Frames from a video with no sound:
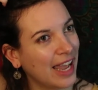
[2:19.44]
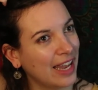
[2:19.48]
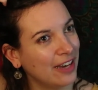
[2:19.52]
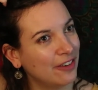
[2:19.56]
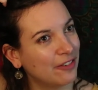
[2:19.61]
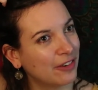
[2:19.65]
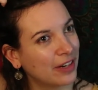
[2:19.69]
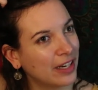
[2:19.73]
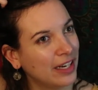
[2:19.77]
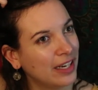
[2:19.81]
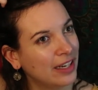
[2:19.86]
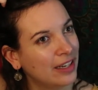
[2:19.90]

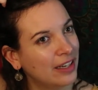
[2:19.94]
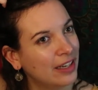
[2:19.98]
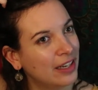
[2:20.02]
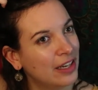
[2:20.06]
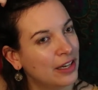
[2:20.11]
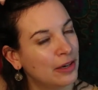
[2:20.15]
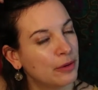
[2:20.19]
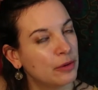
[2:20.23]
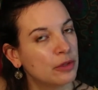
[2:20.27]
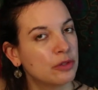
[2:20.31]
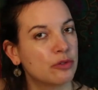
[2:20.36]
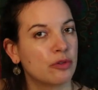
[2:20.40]
Henry,
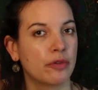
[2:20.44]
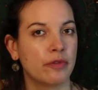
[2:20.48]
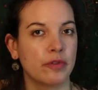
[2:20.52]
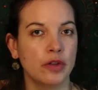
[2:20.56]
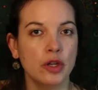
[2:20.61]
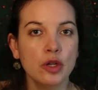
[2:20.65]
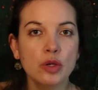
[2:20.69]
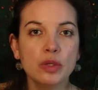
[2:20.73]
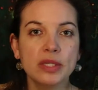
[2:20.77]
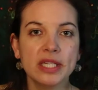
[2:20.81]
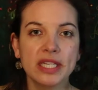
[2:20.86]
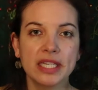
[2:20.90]
was
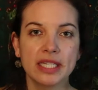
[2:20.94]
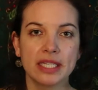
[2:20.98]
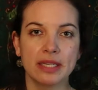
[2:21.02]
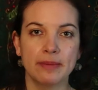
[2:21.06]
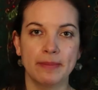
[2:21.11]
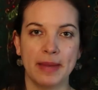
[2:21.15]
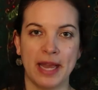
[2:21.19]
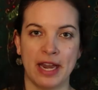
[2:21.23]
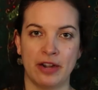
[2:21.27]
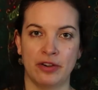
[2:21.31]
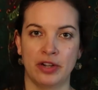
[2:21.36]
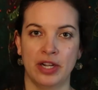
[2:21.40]
refusing to
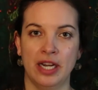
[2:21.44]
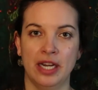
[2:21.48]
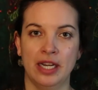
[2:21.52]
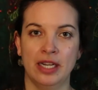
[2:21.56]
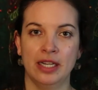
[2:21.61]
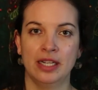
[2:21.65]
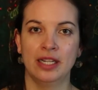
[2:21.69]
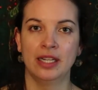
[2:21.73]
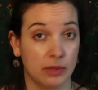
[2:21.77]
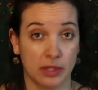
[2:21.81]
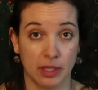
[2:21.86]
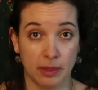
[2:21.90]
marry.
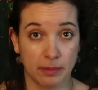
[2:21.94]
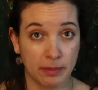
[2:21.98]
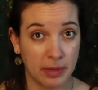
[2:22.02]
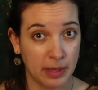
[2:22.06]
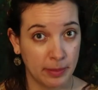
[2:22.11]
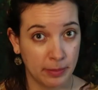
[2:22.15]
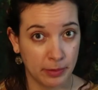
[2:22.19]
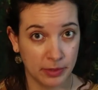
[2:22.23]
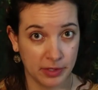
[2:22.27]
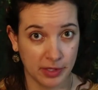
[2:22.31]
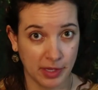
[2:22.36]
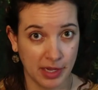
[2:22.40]
Some
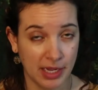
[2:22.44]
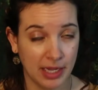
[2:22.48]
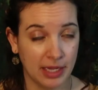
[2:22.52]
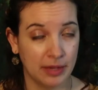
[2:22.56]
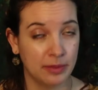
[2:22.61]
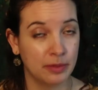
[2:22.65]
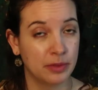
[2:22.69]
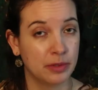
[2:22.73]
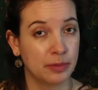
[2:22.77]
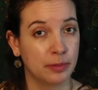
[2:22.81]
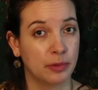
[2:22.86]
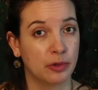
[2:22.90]
people say
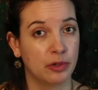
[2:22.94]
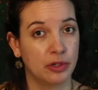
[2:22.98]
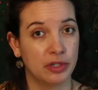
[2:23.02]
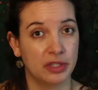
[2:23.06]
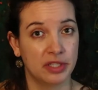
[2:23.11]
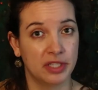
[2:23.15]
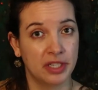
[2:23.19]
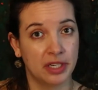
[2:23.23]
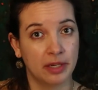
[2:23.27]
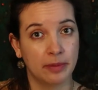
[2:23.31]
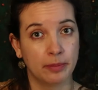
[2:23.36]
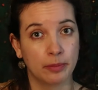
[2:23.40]
he was more
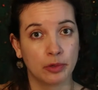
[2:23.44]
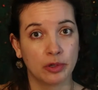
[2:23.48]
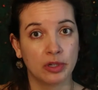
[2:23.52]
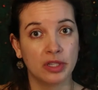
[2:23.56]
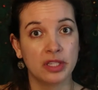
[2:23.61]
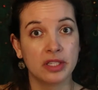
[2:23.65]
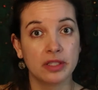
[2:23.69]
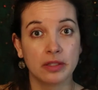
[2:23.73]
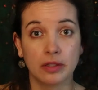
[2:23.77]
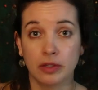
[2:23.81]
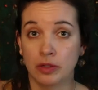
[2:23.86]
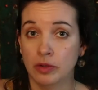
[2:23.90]
interested in
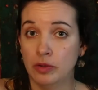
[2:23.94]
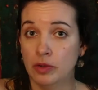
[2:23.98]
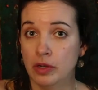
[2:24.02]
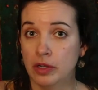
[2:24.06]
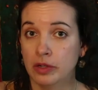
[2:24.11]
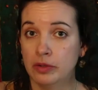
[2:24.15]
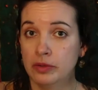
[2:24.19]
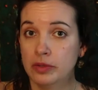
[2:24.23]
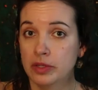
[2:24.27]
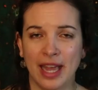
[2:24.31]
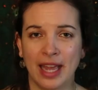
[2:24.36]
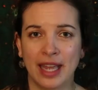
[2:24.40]
boys, who
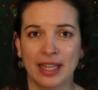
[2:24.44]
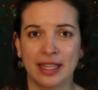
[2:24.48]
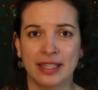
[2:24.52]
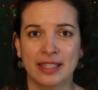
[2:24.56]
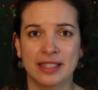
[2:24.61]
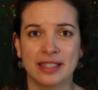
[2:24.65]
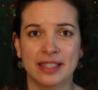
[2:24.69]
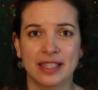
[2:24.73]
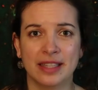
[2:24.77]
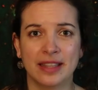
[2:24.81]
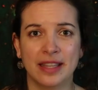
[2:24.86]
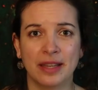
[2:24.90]
knows.
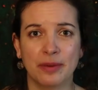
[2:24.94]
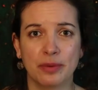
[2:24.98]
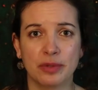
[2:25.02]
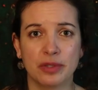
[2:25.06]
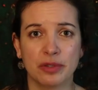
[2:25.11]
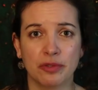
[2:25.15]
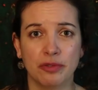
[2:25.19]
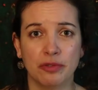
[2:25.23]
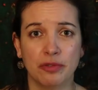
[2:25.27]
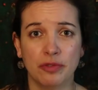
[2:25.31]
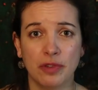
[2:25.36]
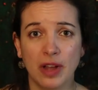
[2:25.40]
And there was
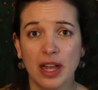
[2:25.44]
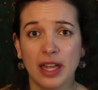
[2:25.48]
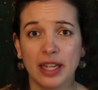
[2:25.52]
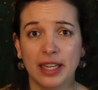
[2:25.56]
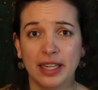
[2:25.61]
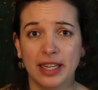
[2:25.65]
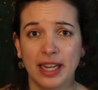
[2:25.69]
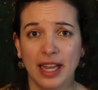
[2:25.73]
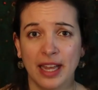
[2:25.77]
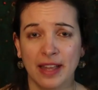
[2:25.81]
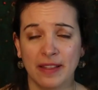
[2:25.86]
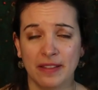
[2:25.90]
a
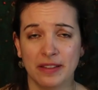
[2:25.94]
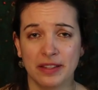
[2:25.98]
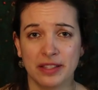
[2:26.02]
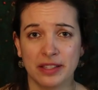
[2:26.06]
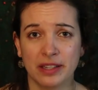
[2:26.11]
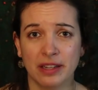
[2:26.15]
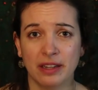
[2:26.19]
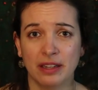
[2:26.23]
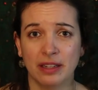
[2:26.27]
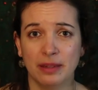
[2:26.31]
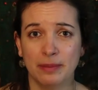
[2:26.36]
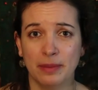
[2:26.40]
fine at the
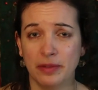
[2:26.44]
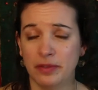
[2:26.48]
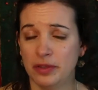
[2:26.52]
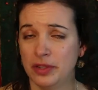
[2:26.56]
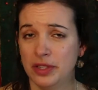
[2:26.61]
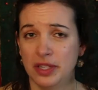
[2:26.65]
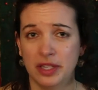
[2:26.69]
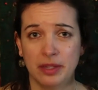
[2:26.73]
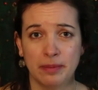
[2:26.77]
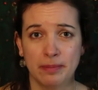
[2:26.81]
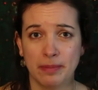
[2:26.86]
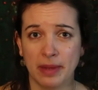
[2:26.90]
time if you
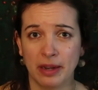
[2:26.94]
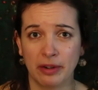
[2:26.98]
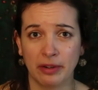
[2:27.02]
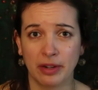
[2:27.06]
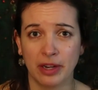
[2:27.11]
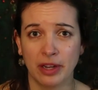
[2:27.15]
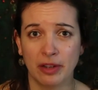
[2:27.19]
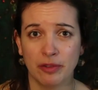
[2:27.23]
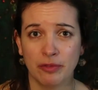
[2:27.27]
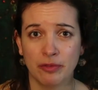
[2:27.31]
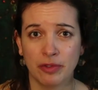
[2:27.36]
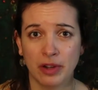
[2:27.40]
didn't
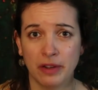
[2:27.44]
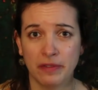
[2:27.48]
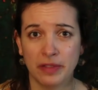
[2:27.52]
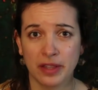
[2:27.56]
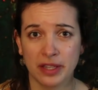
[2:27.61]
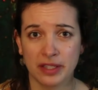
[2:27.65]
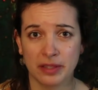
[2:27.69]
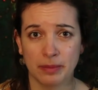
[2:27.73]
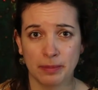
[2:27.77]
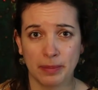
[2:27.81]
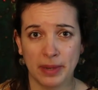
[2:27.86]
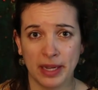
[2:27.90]
marry of
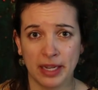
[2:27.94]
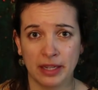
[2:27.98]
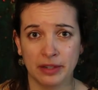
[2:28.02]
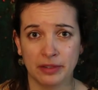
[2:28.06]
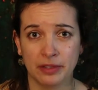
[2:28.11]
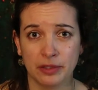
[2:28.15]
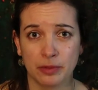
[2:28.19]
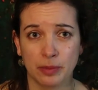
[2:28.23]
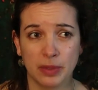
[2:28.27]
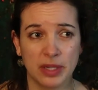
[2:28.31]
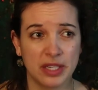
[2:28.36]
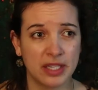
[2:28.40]

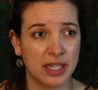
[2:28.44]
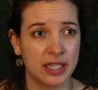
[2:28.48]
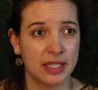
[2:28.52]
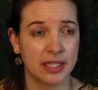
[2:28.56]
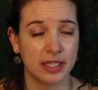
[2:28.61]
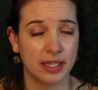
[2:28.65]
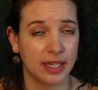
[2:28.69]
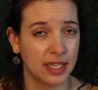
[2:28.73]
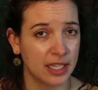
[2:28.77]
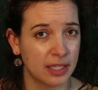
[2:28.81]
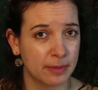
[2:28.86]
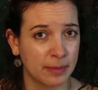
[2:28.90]
£5,000, which in
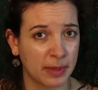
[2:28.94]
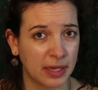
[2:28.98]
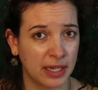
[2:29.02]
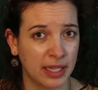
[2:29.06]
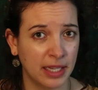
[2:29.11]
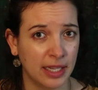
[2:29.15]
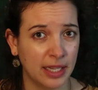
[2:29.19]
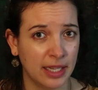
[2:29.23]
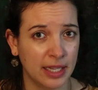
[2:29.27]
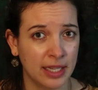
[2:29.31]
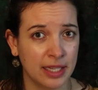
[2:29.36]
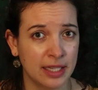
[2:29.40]
today's
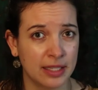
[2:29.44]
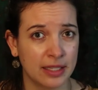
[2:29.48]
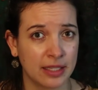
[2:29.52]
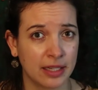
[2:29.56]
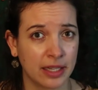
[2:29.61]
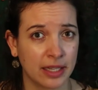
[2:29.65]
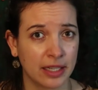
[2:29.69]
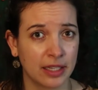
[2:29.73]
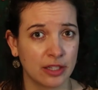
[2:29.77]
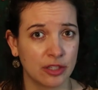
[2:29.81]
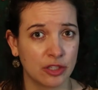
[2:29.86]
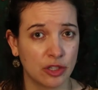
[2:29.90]
money is
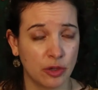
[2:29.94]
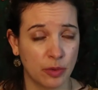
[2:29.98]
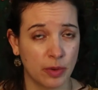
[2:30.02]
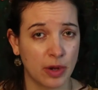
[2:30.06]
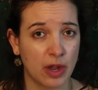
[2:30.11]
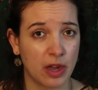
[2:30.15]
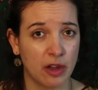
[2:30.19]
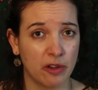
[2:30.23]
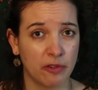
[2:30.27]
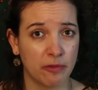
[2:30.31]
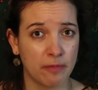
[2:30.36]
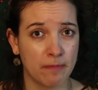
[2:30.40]
like two and a
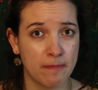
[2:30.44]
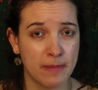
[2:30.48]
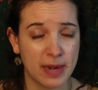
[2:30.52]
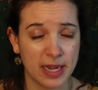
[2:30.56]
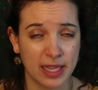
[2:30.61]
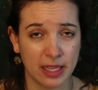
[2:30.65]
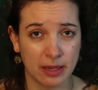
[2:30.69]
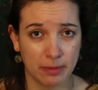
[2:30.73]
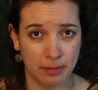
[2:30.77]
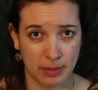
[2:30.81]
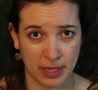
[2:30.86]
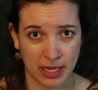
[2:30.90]
half
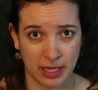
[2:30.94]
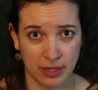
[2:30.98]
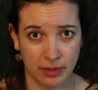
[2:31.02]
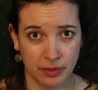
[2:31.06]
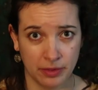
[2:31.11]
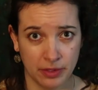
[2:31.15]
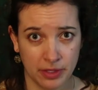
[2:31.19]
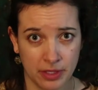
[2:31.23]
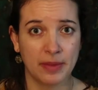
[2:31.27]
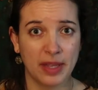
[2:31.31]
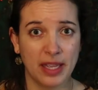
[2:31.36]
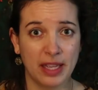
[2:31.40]
million pounds.